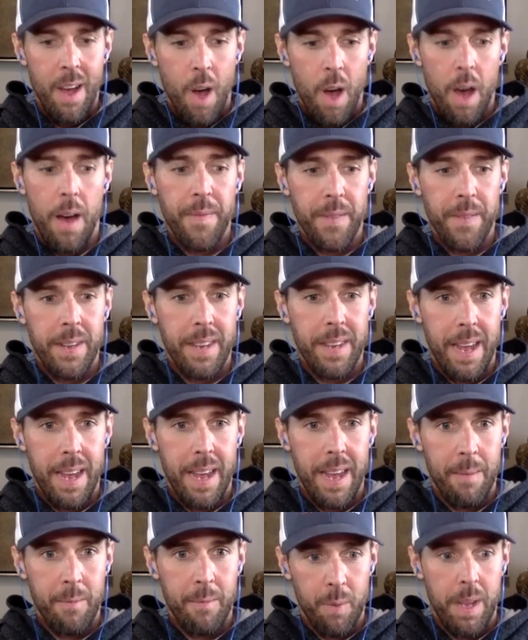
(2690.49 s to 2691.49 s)

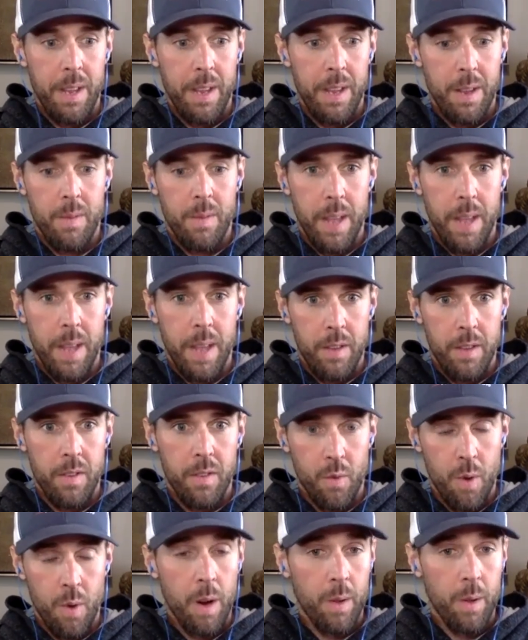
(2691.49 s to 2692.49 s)
oftentimes we can use that
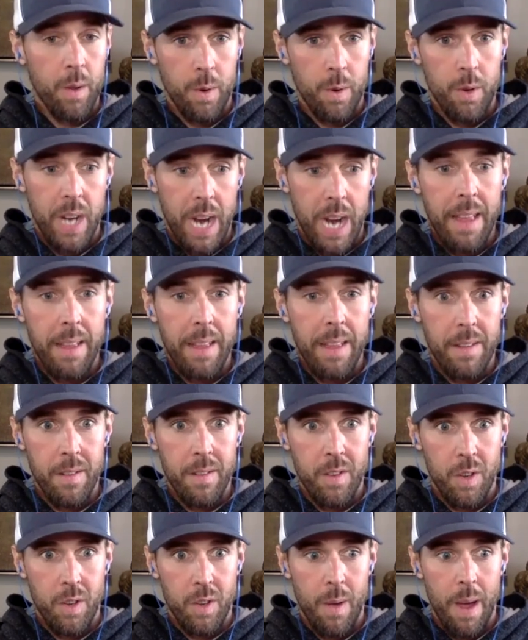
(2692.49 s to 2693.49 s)
struggle or
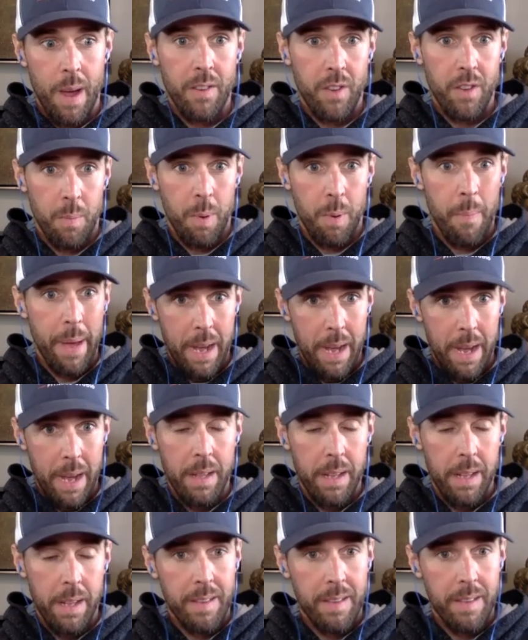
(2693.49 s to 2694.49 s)
challenge to actually
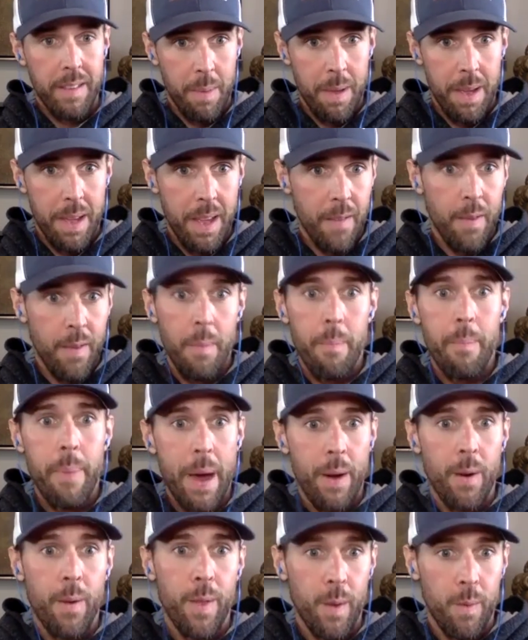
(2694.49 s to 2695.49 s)
propel us to be even
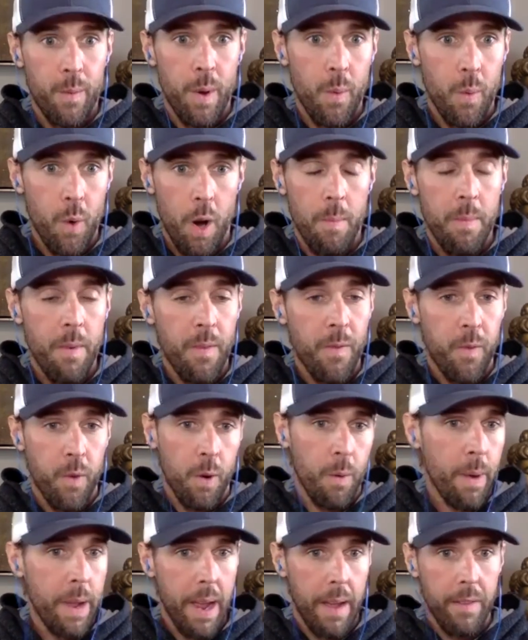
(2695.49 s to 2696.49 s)
better than we were
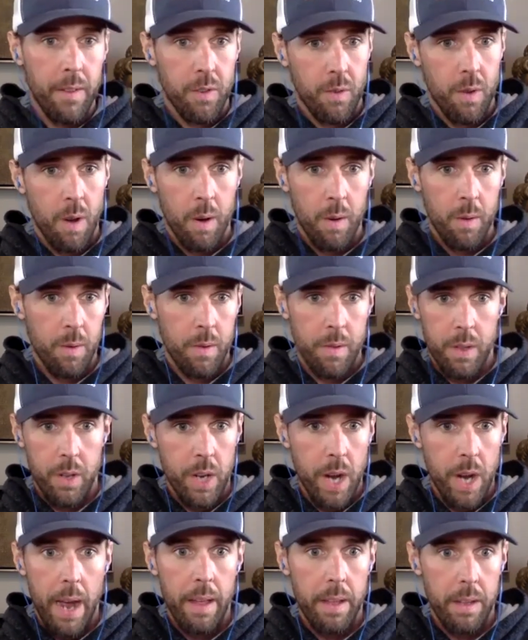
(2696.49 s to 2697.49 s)
before we had the struggle or the
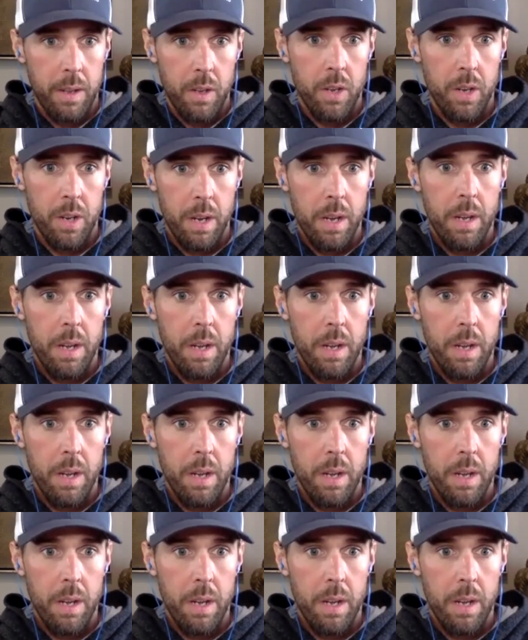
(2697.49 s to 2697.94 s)
challenge